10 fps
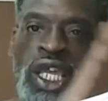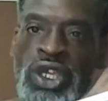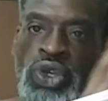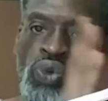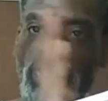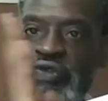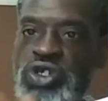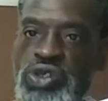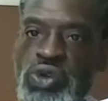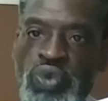that
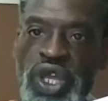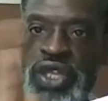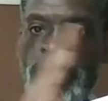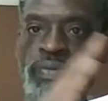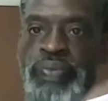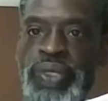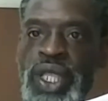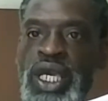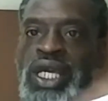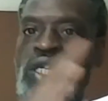universal rhythm,
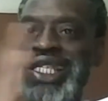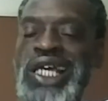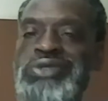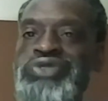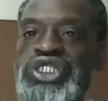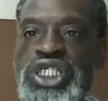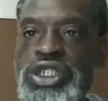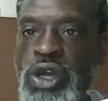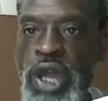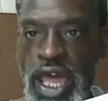that's when shit
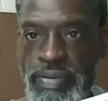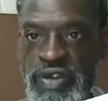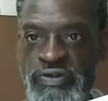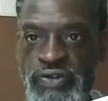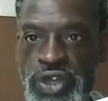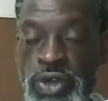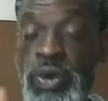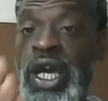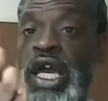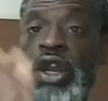start happening for you.
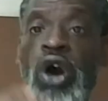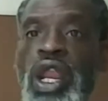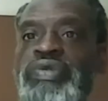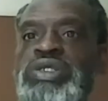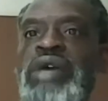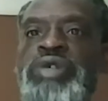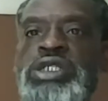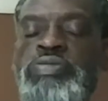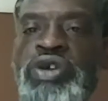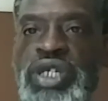And all of us have
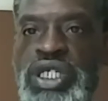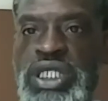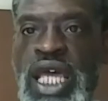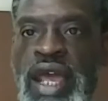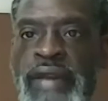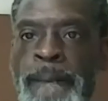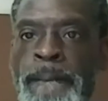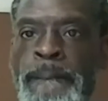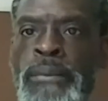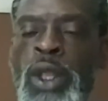experienced that.
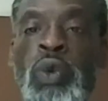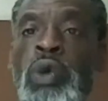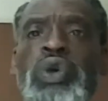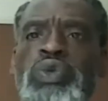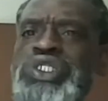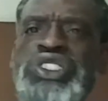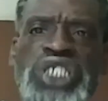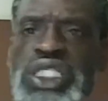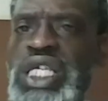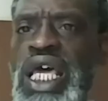Where we was
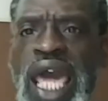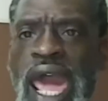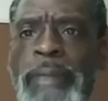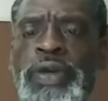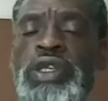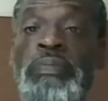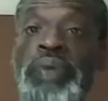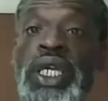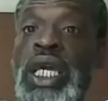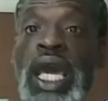just happened to
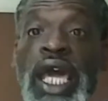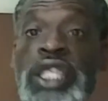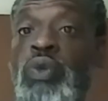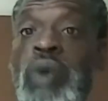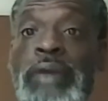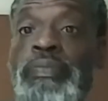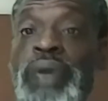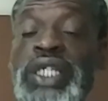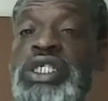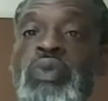be at the right
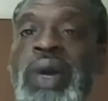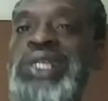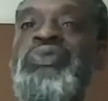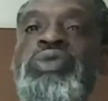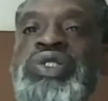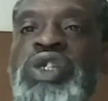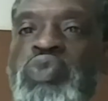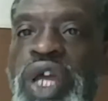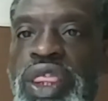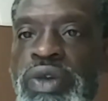place at the right. We was
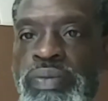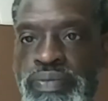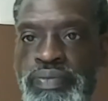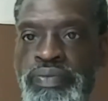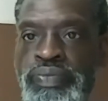in rhythm.